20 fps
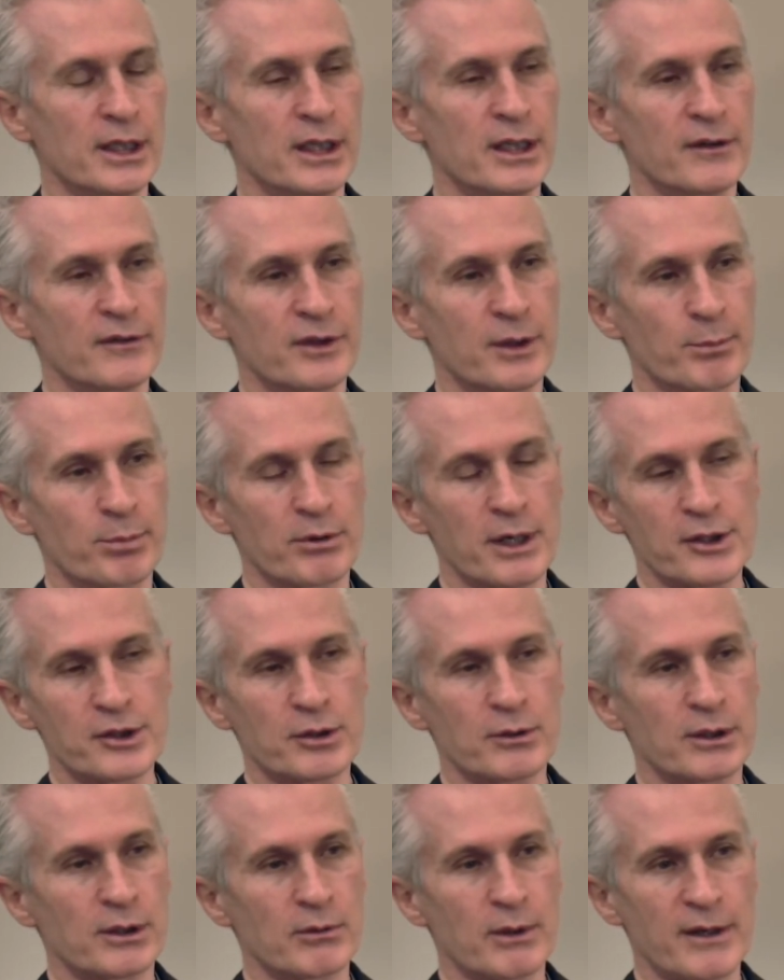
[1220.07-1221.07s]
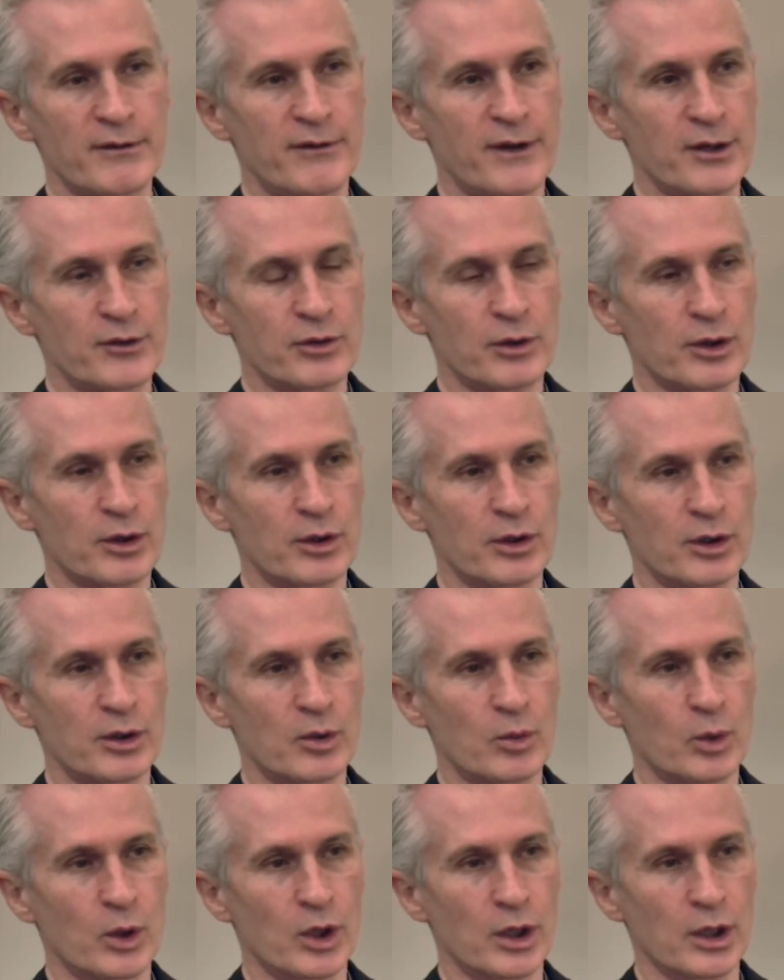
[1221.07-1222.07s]
If the pressure on the right
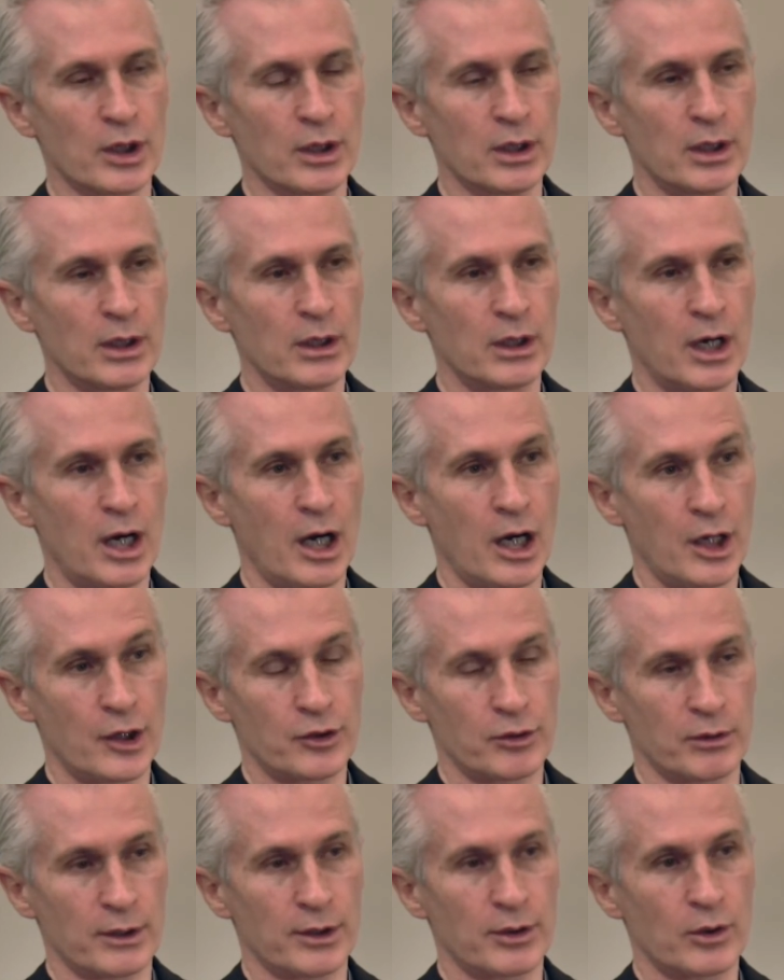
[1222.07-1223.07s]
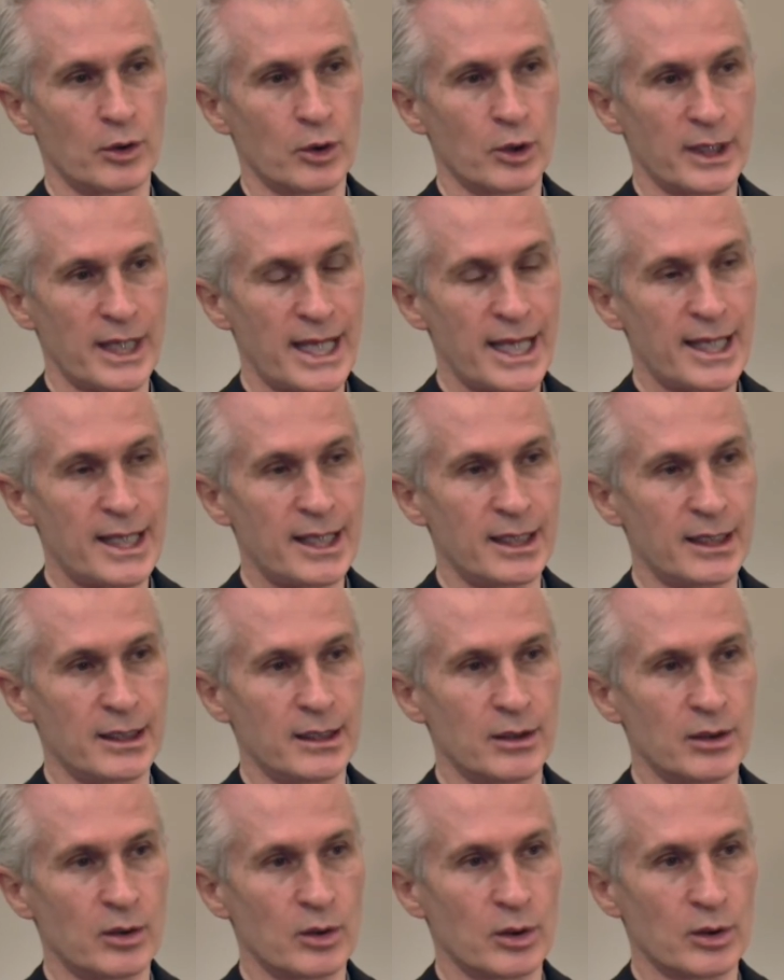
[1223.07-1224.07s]
ventricle were 100 or
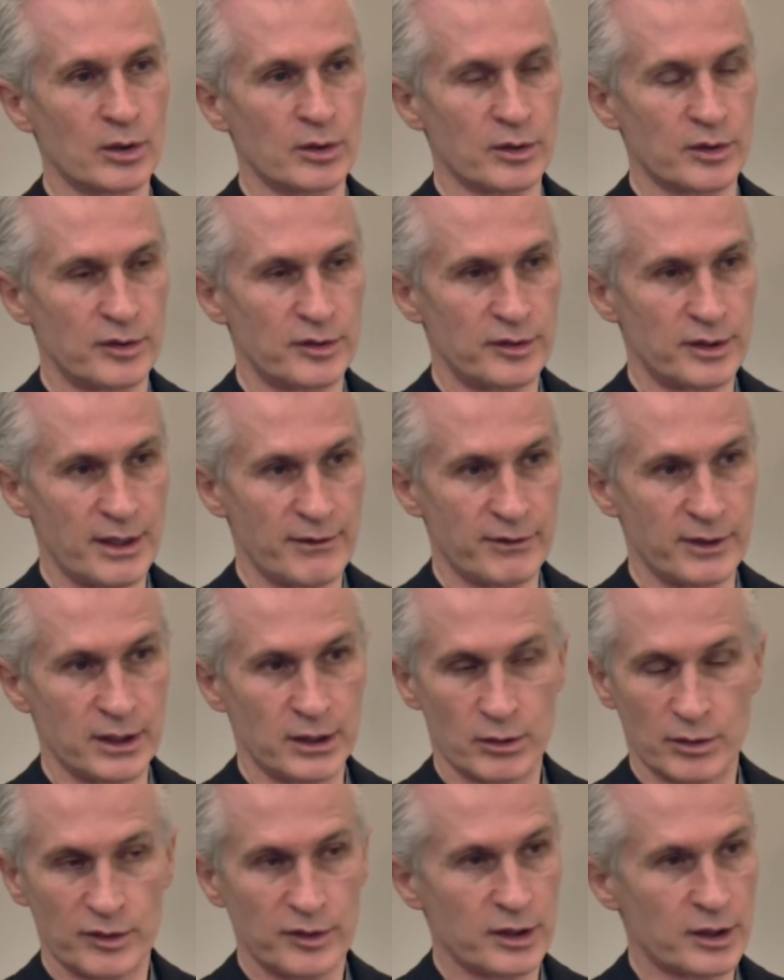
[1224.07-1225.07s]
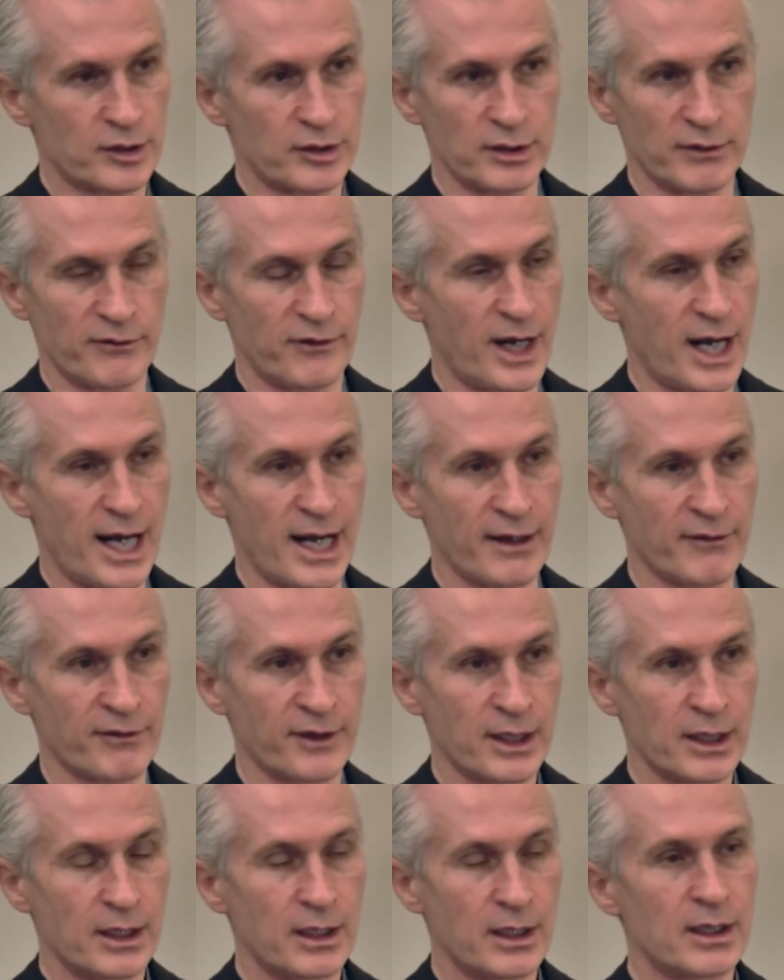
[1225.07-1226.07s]
80 or 70 or 65,
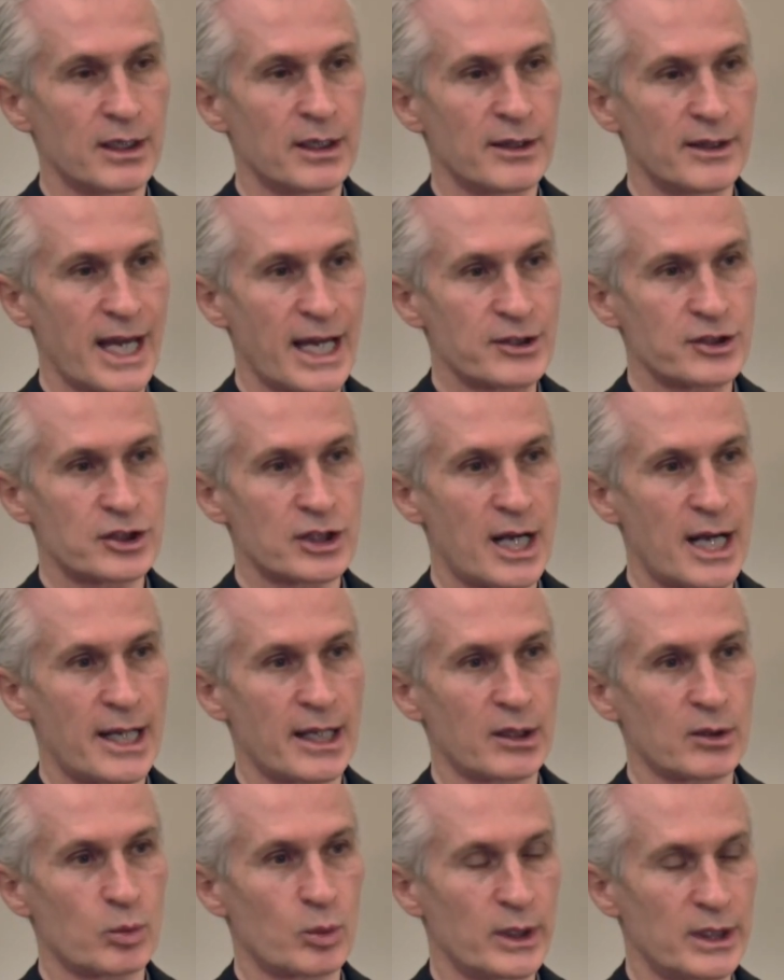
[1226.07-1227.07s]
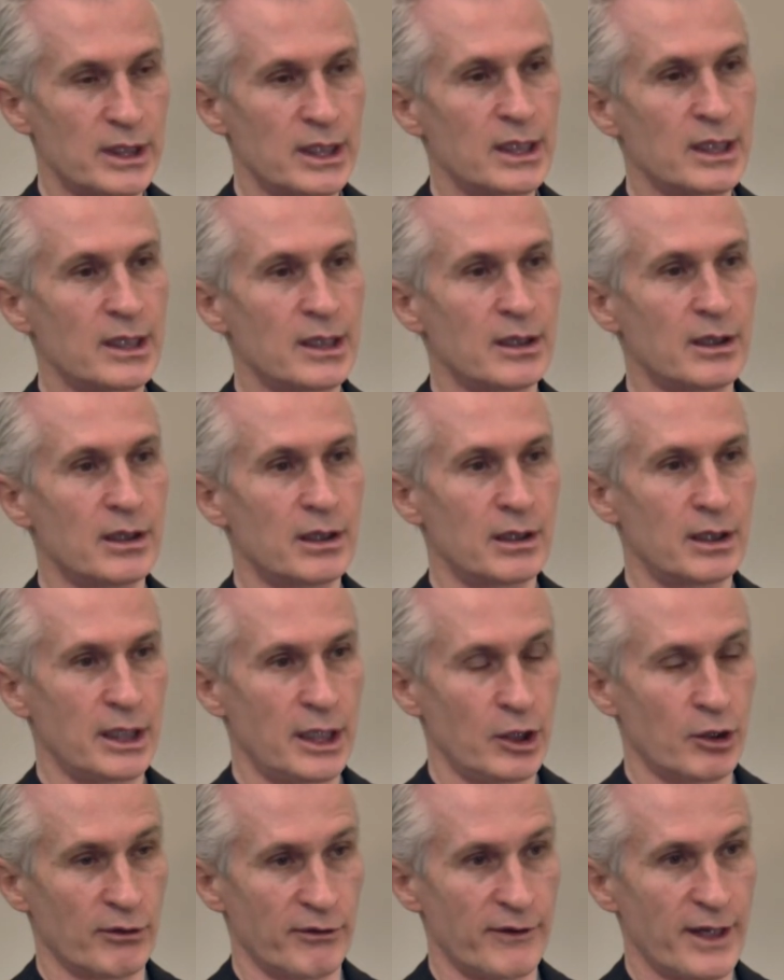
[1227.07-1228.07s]
that child would need
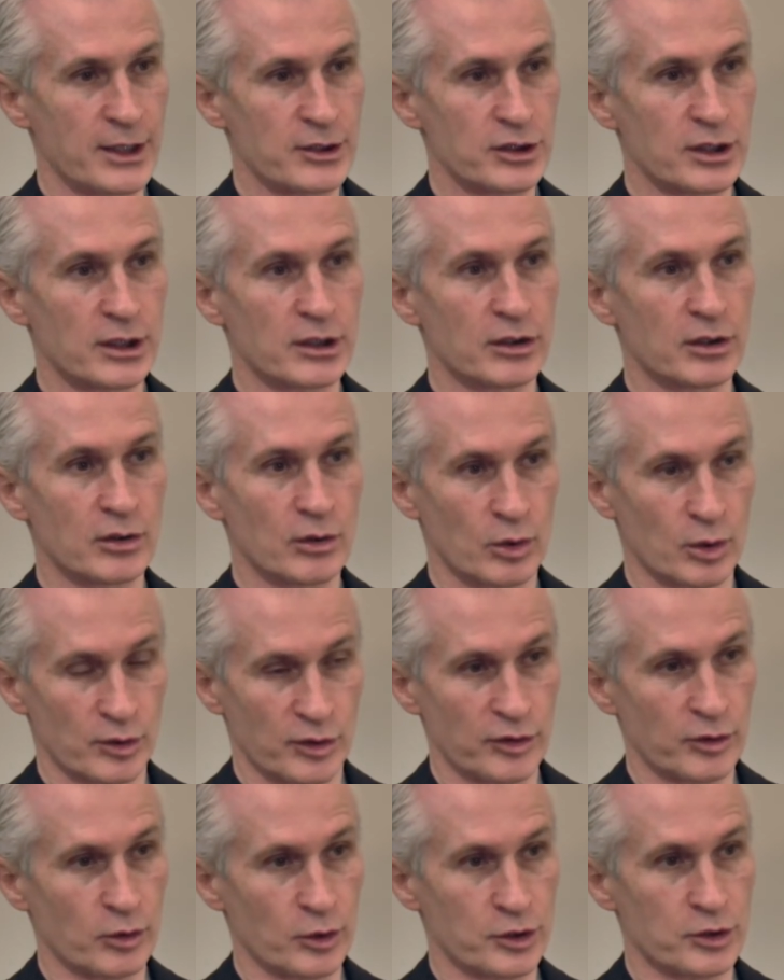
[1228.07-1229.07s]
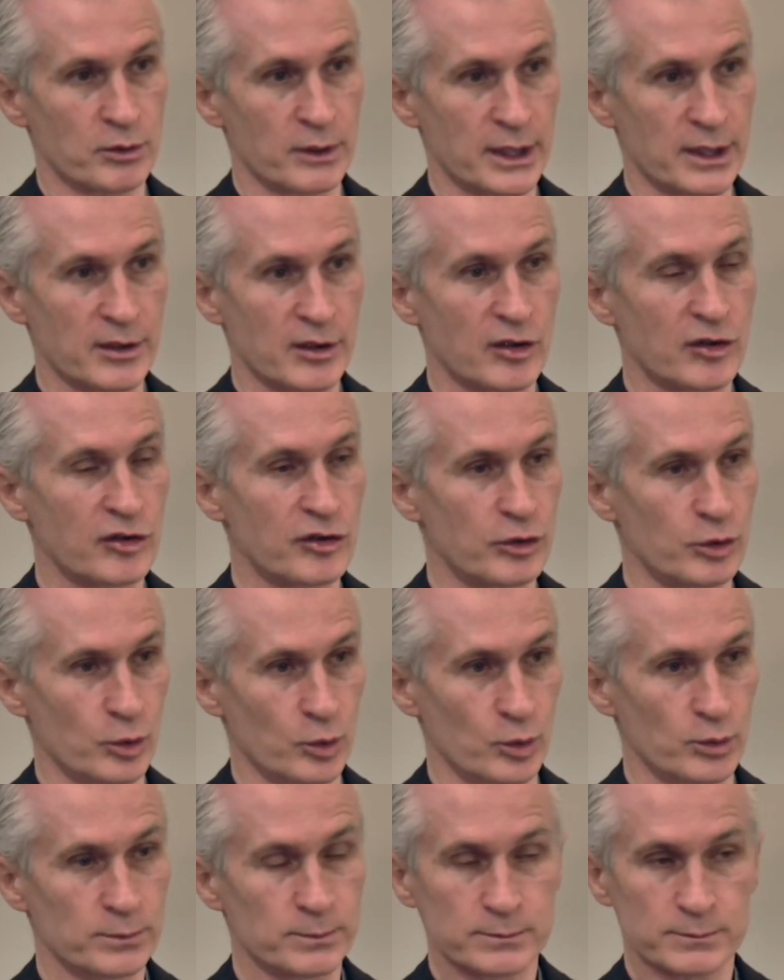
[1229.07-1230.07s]
intervention or surgery
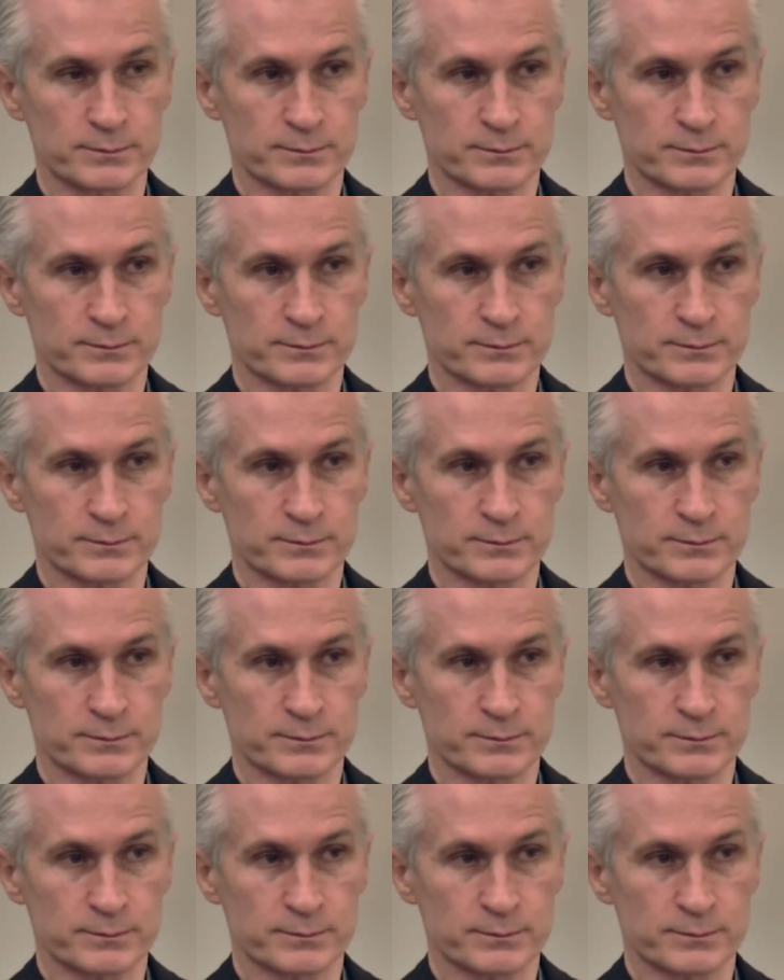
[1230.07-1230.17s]
soon,